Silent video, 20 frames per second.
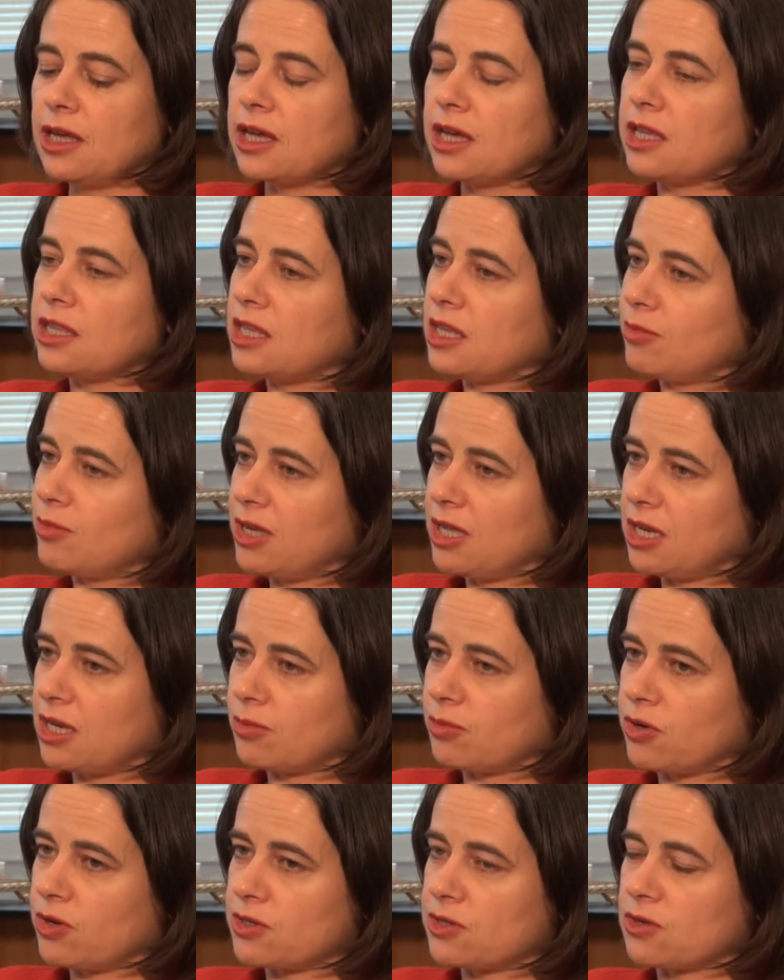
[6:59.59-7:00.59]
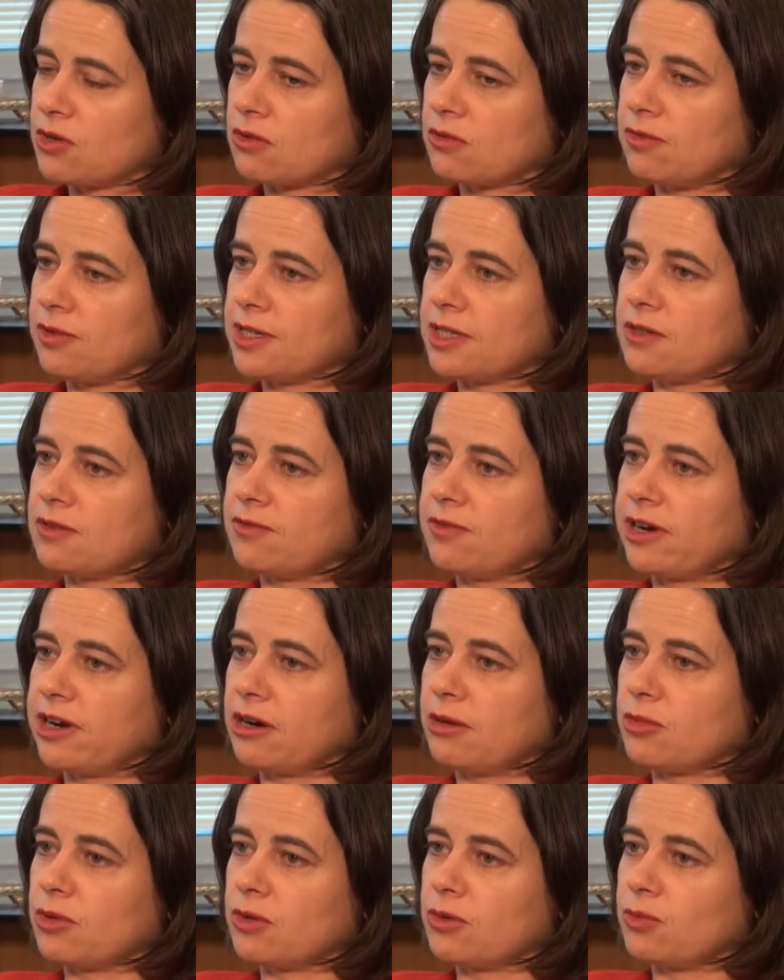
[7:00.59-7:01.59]
In the immediate post-conflict
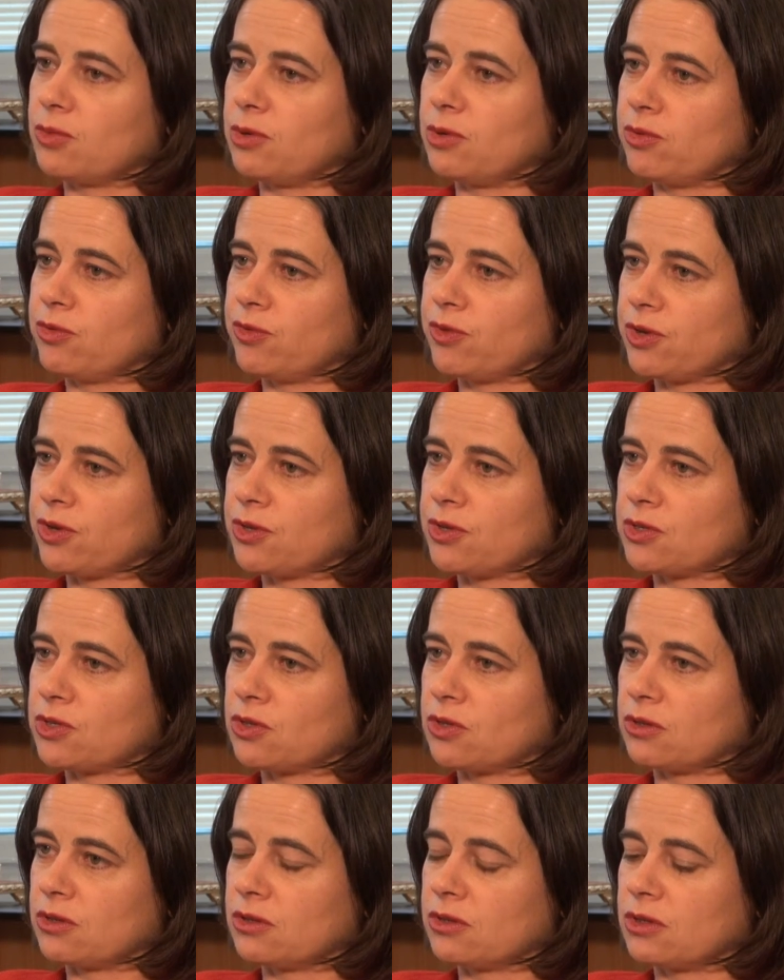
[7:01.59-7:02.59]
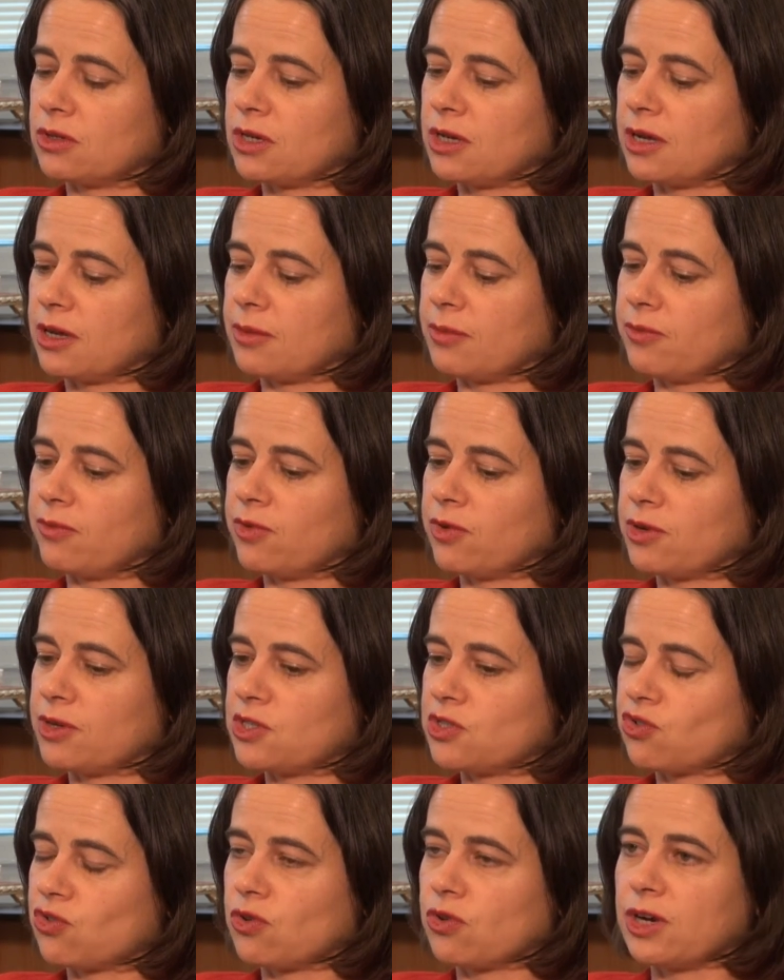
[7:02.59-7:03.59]
environment, focused on very
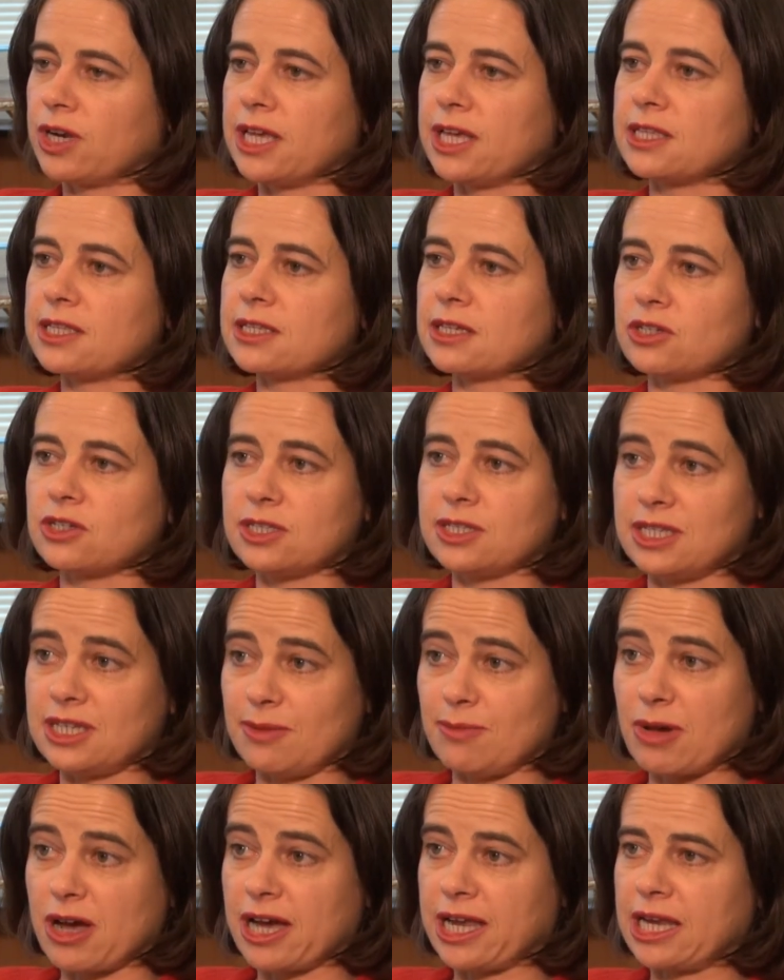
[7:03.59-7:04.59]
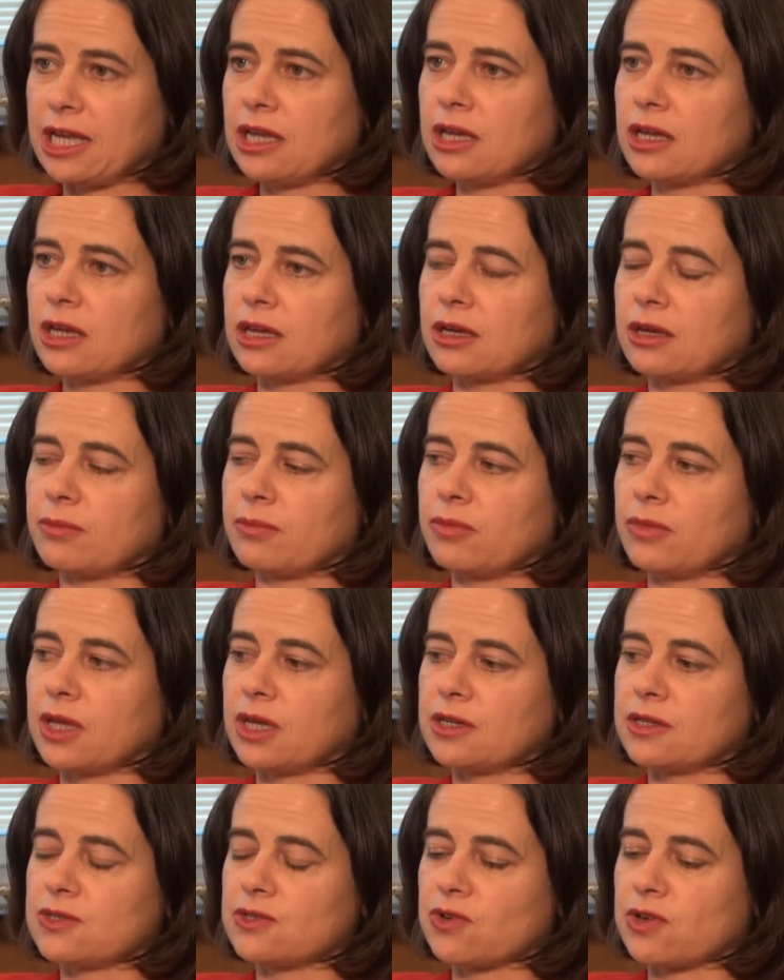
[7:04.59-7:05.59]
strong needs such as demining, and
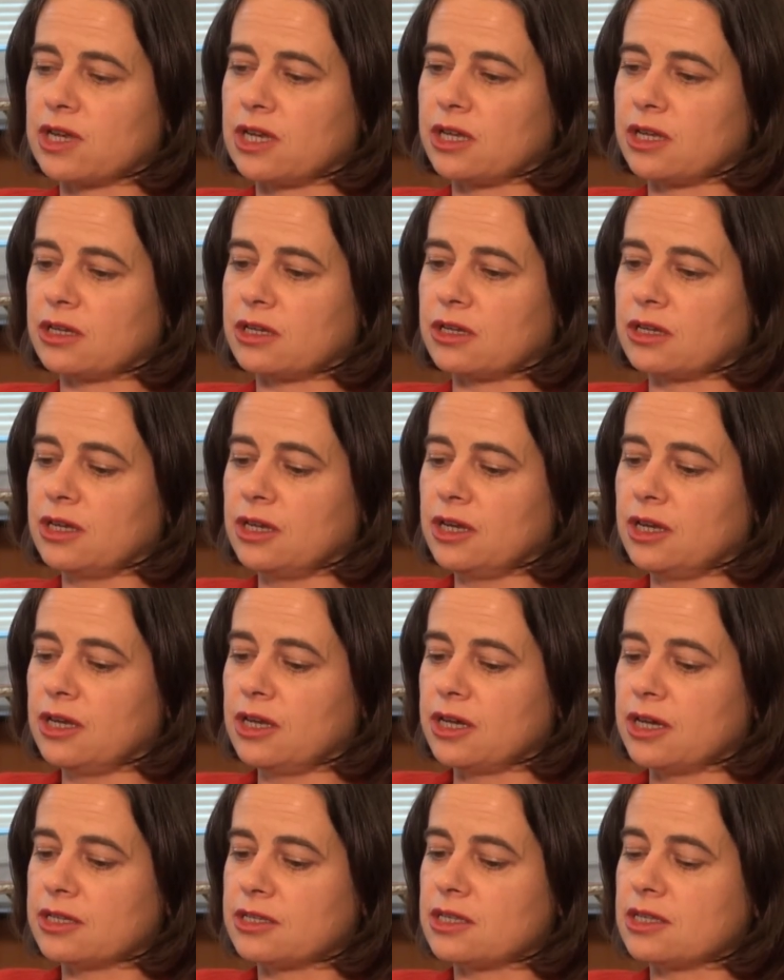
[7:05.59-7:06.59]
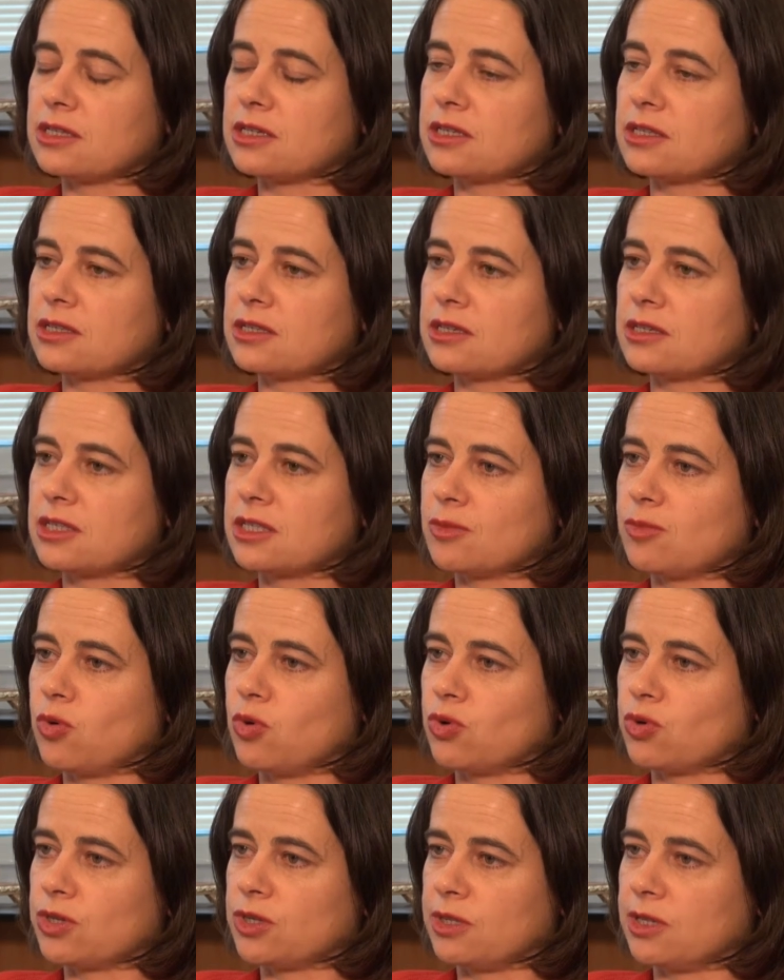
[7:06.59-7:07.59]
Australian assistance has
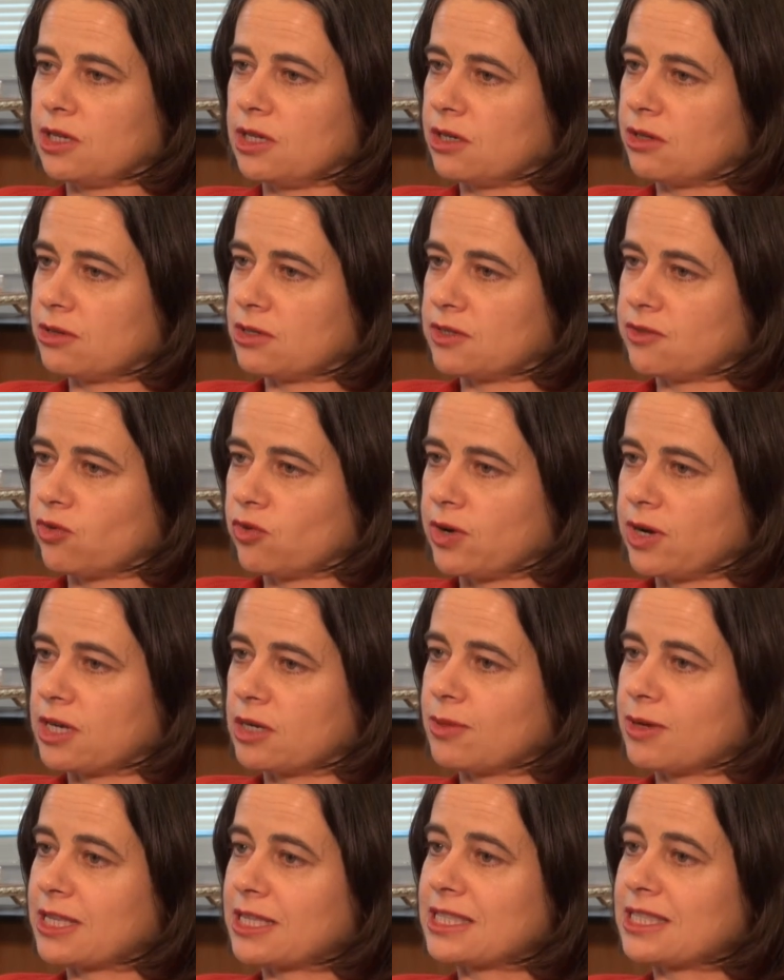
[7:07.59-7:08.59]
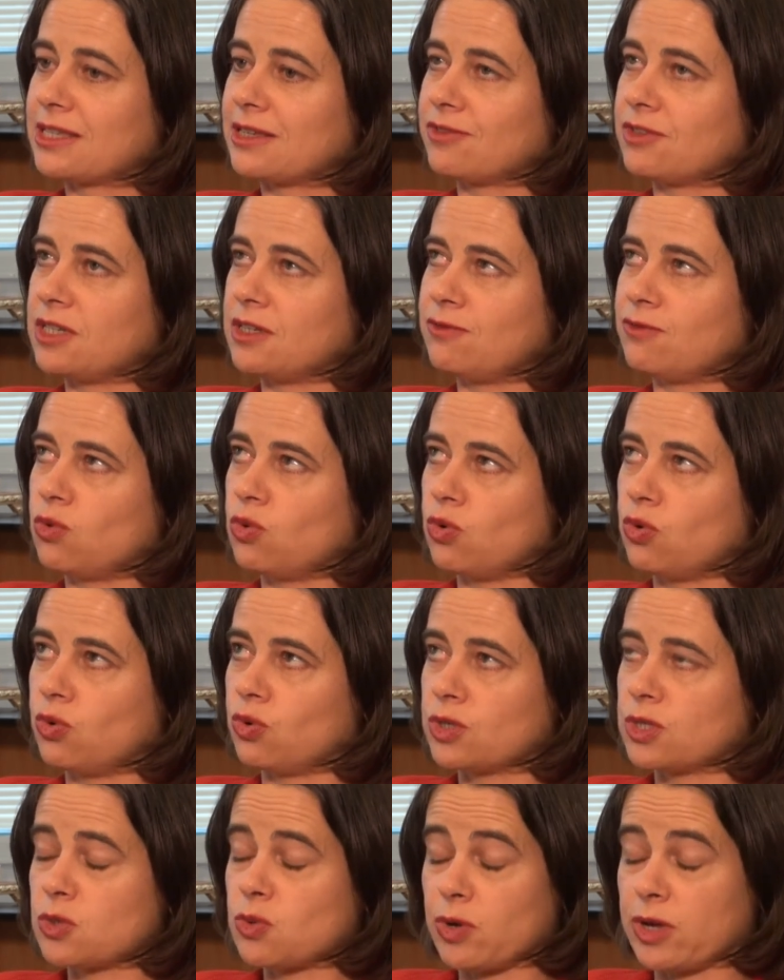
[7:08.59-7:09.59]
supported the clearance of around about
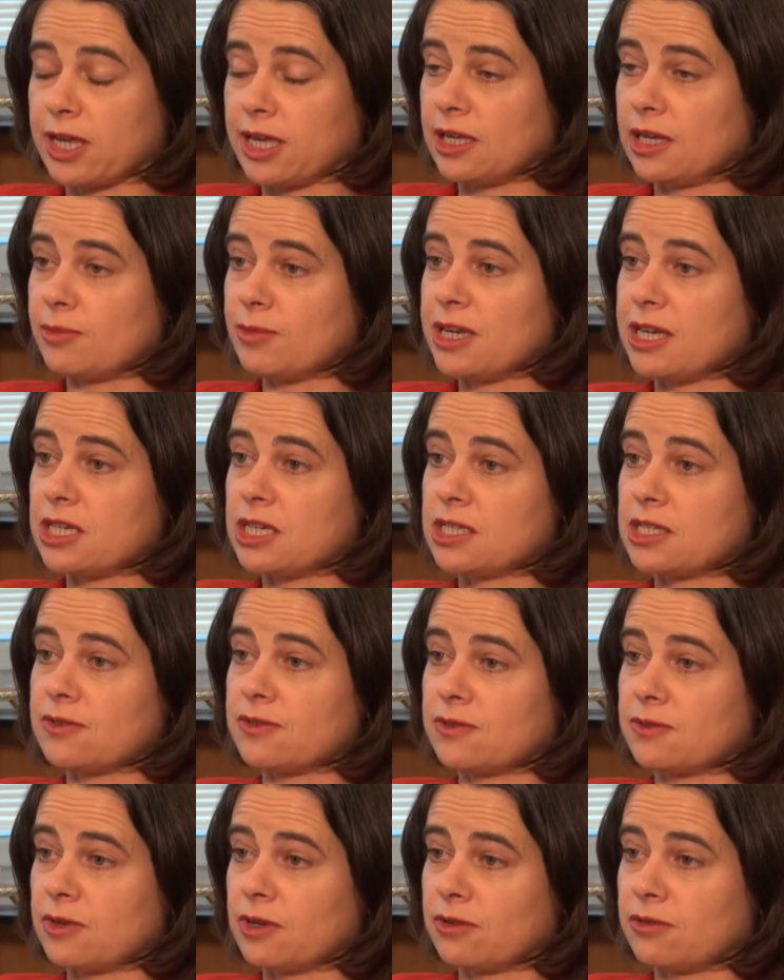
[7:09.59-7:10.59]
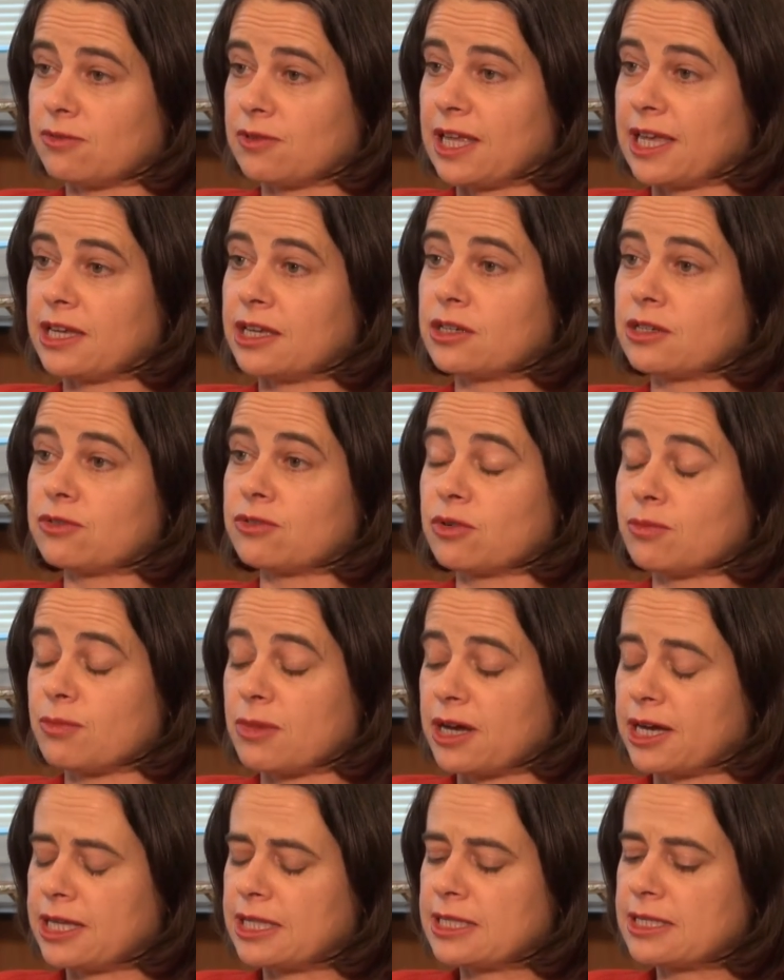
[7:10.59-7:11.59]
74 square kilometres of land from
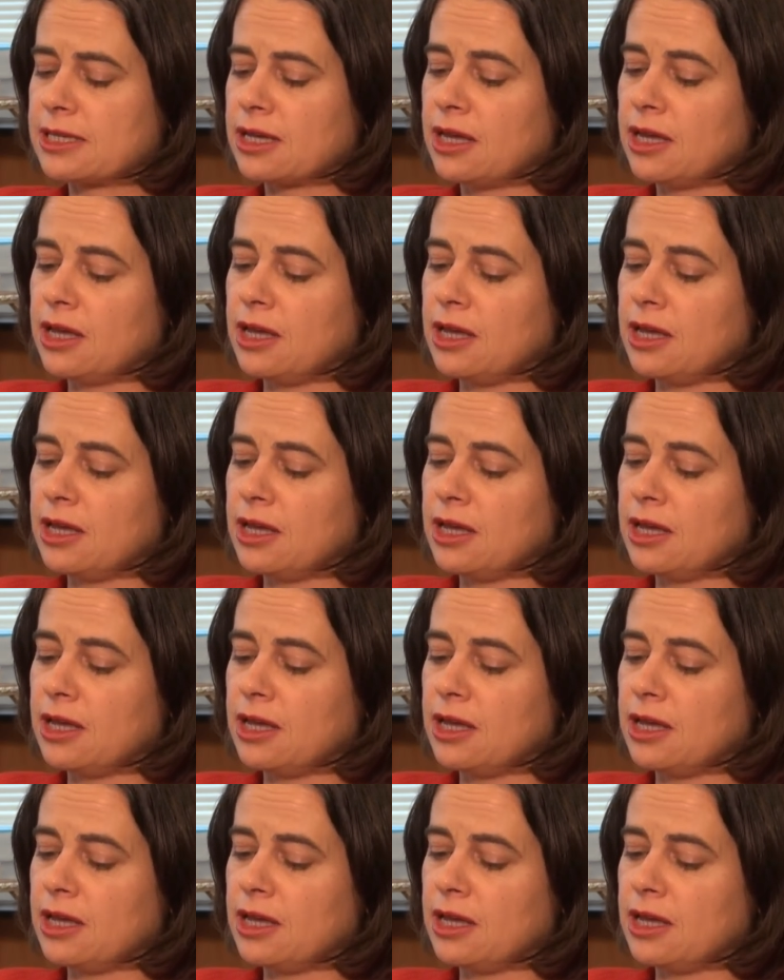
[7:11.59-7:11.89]
mines.